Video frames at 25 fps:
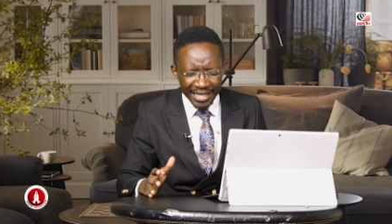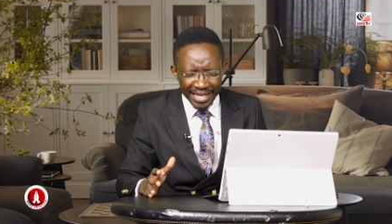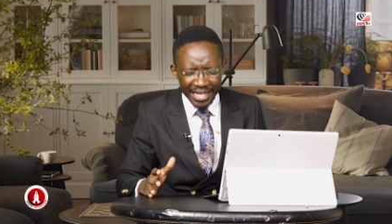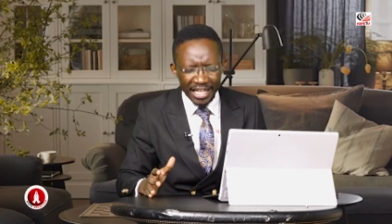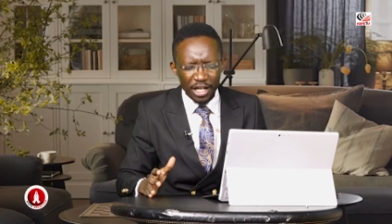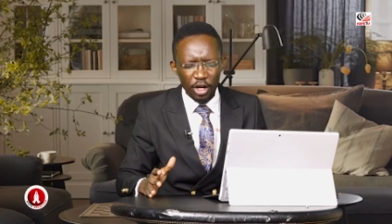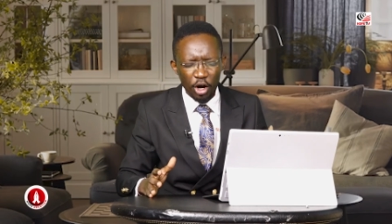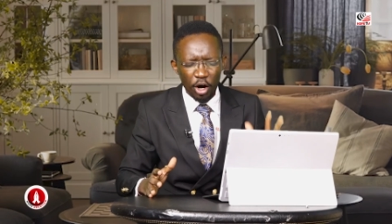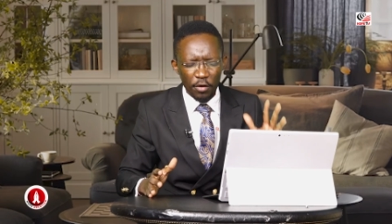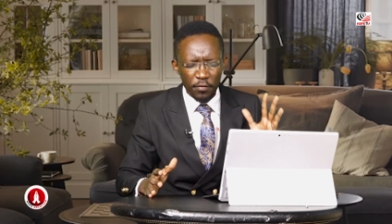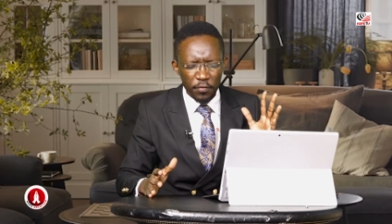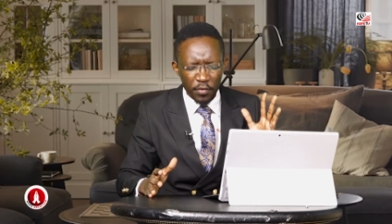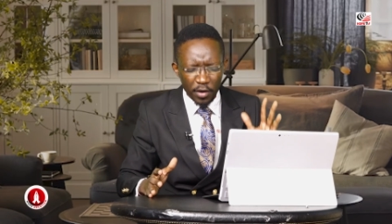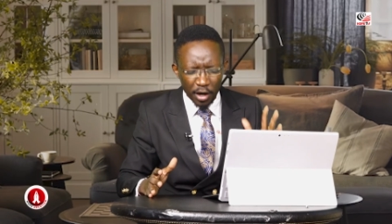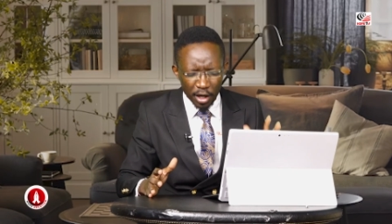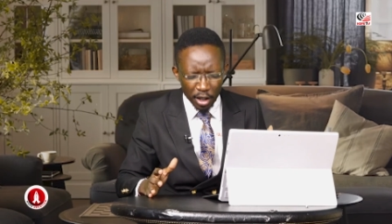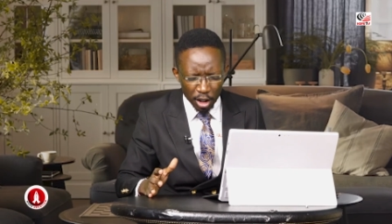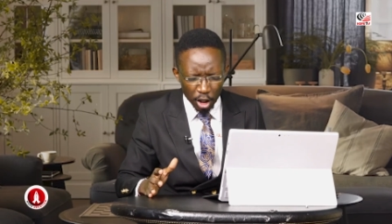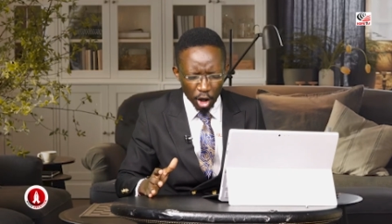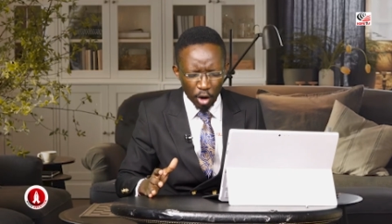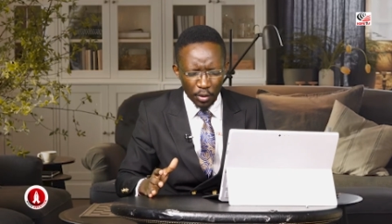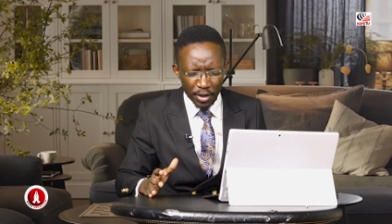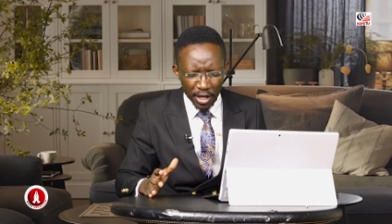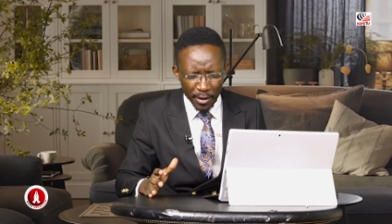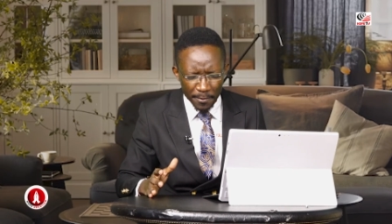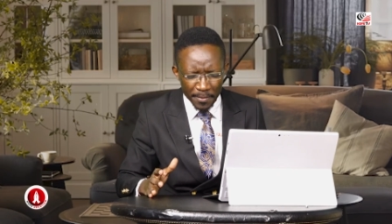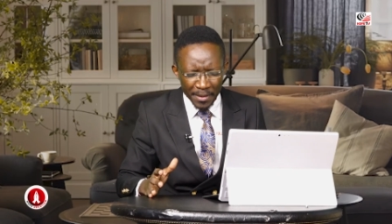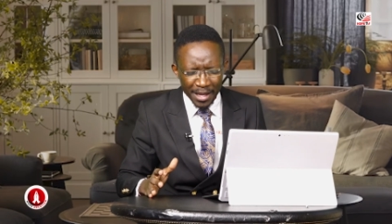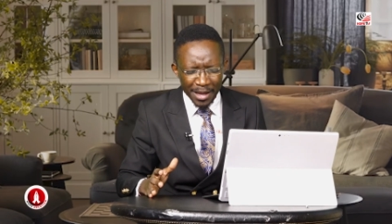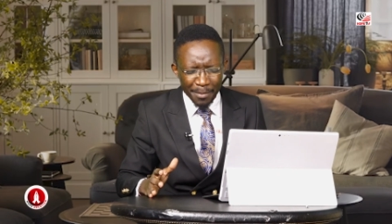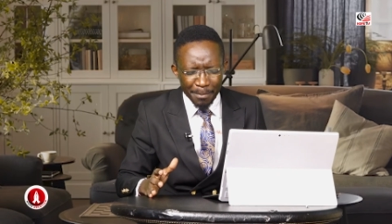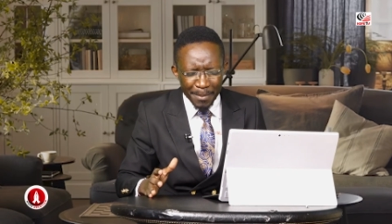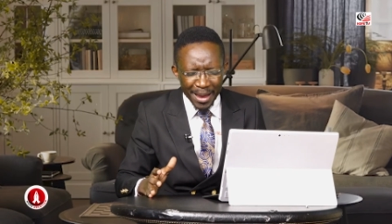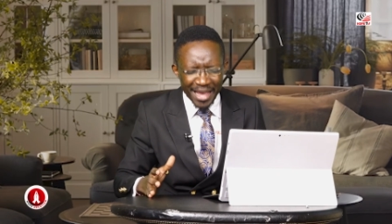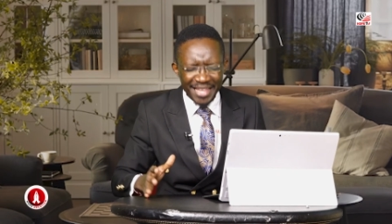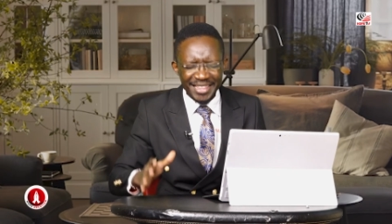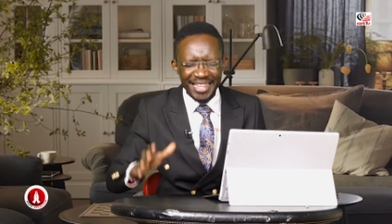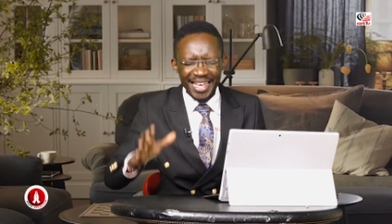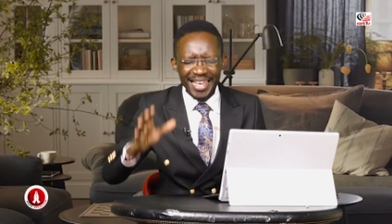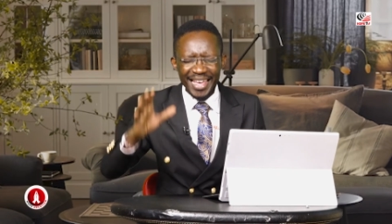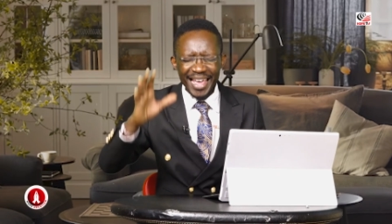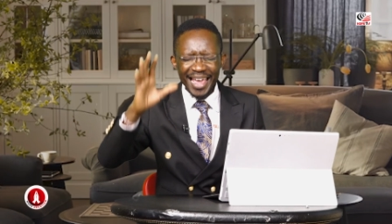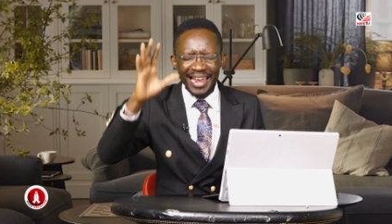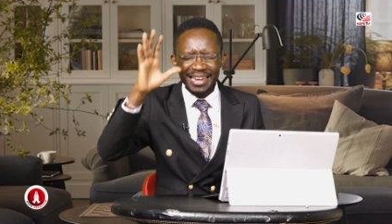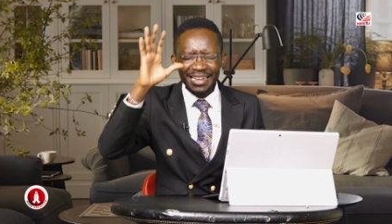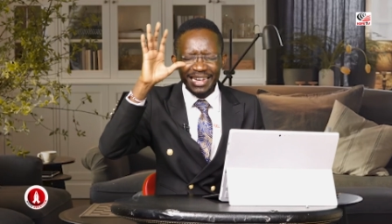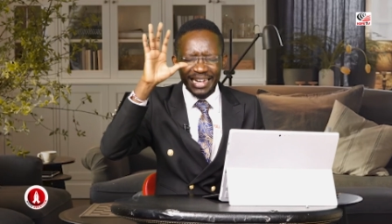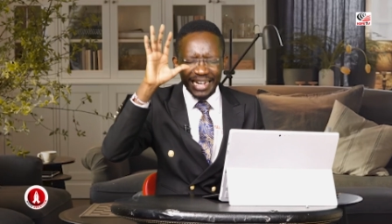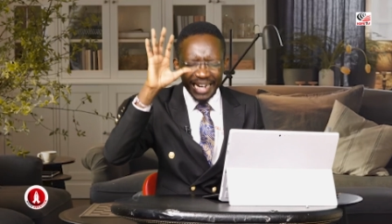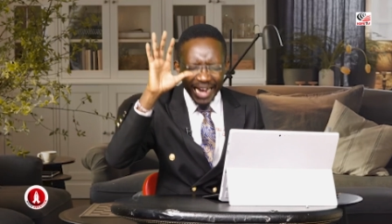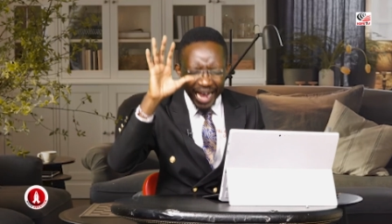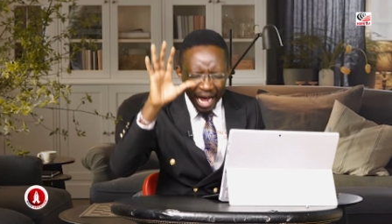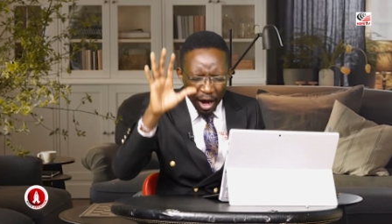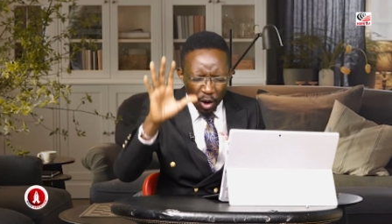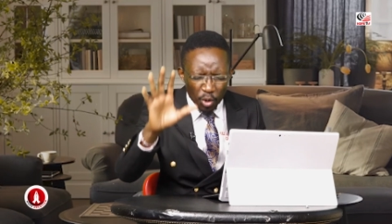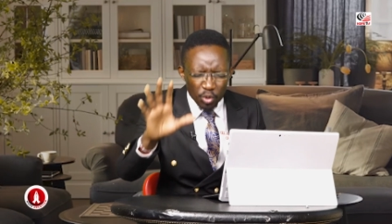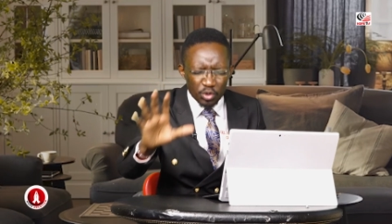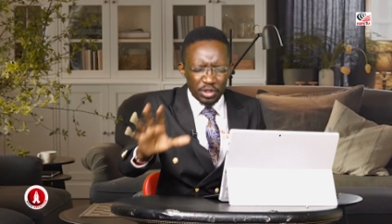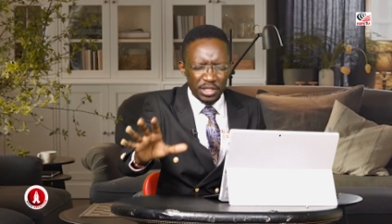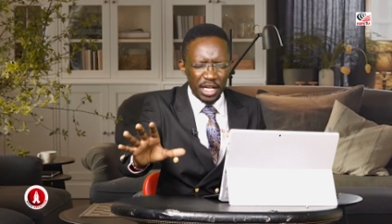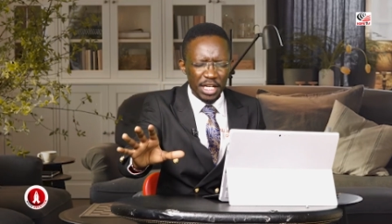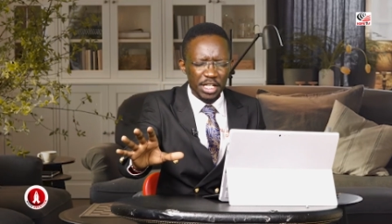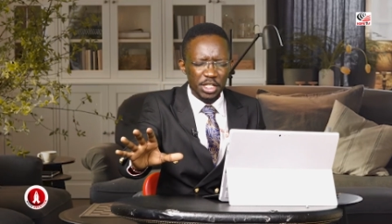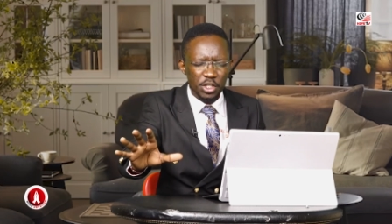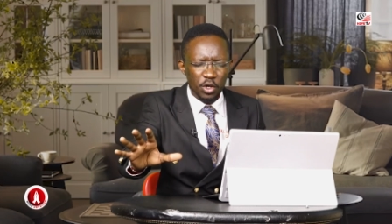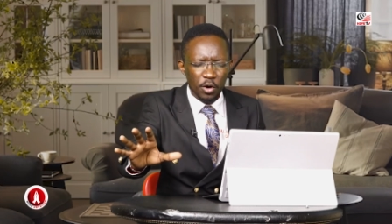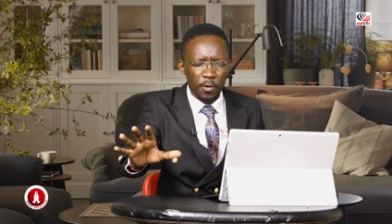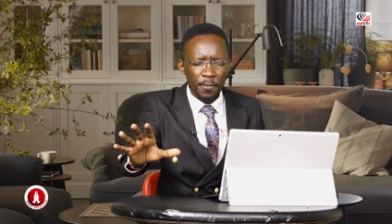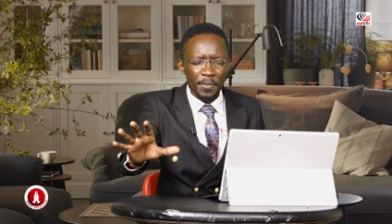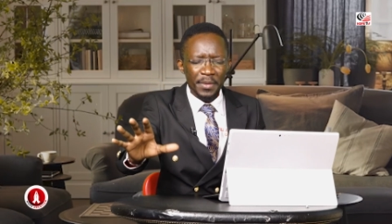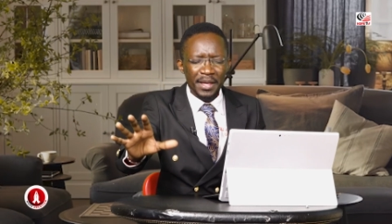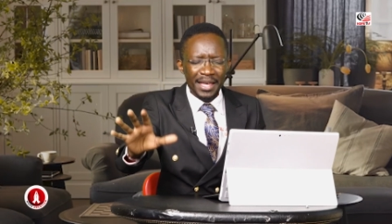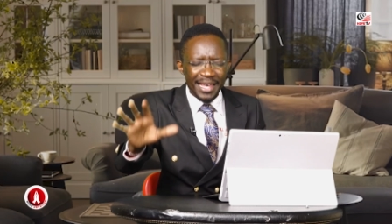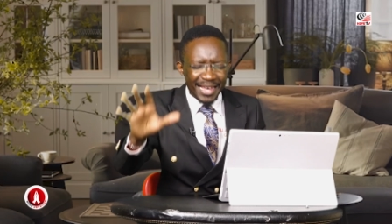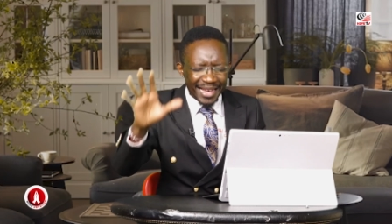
King of glory, may they encounter you